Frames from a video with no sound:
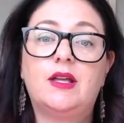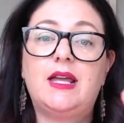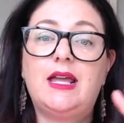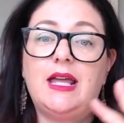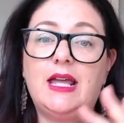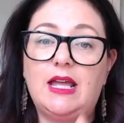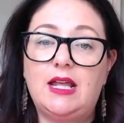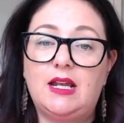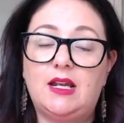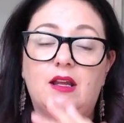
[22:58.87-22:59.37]

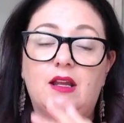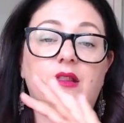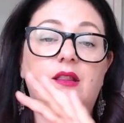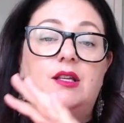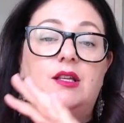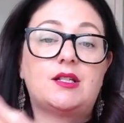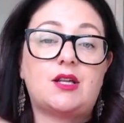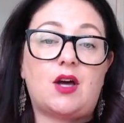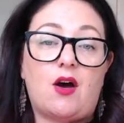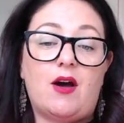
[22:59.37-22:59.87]
in the
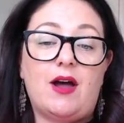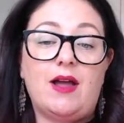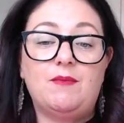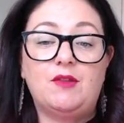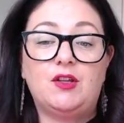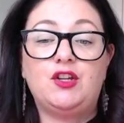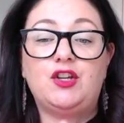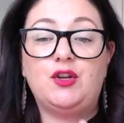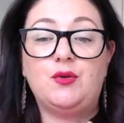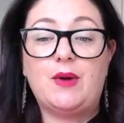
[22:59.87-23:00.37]
time
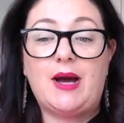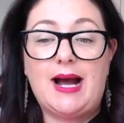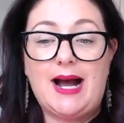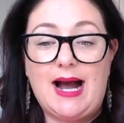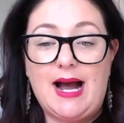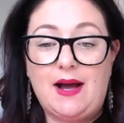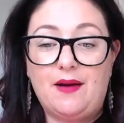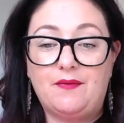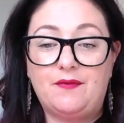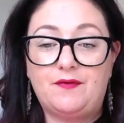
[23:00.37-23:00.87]
that you
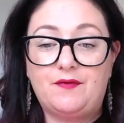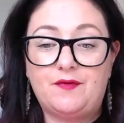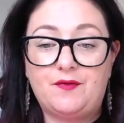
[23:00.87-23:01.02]
have.